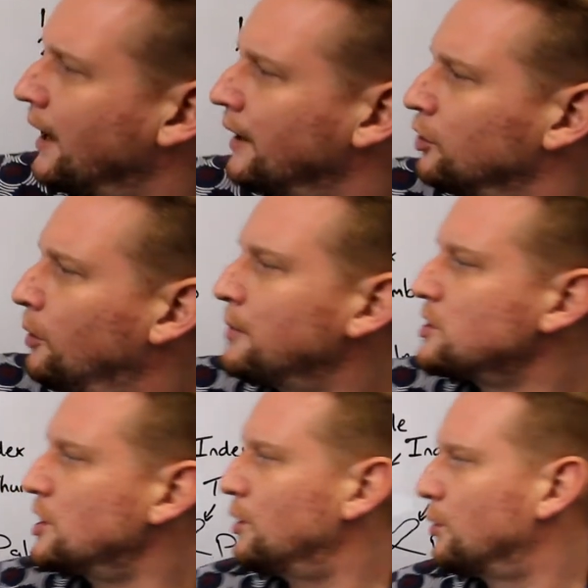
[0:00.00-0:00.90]
Number
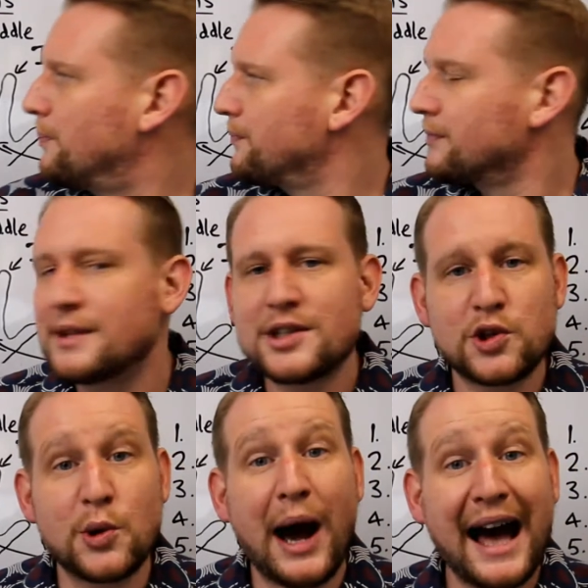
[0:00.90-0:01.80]
2,
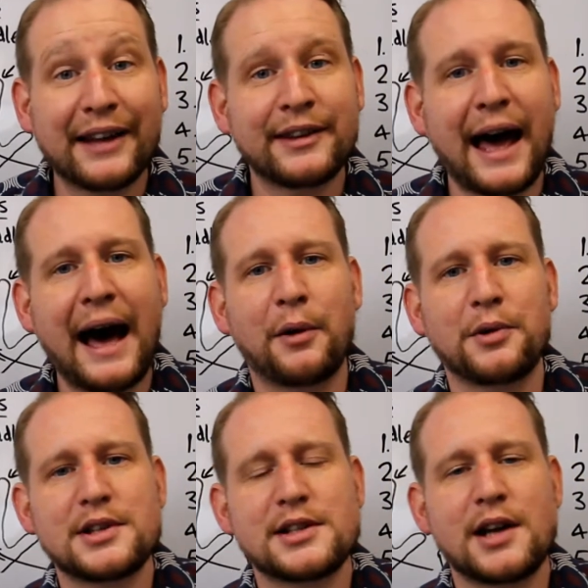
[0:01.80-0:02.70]
To hand
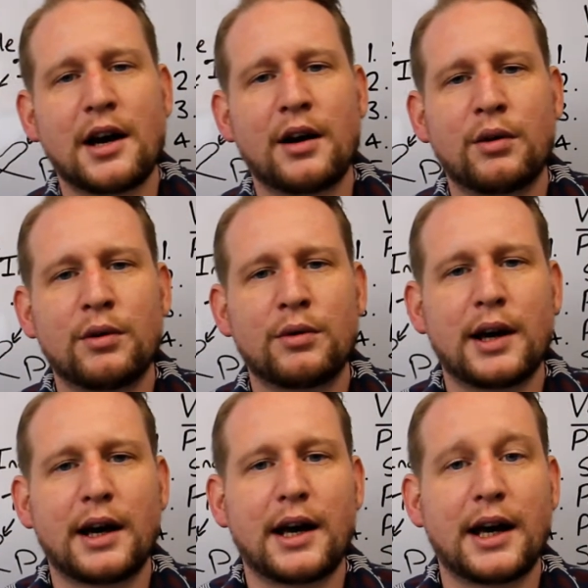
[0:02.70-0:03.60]
out. So
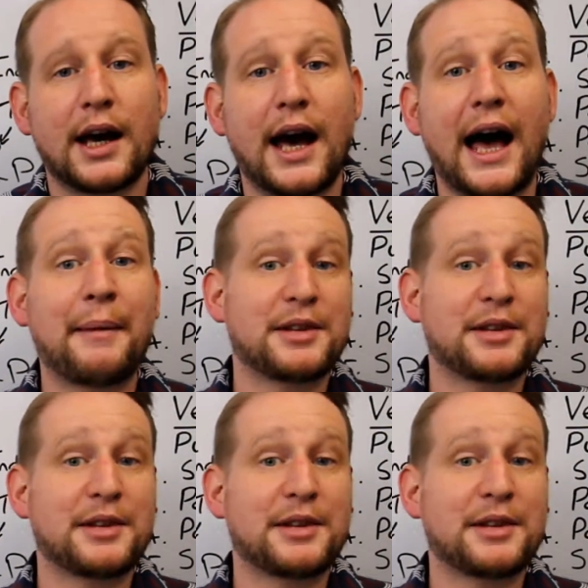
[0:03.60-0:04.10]
I'm a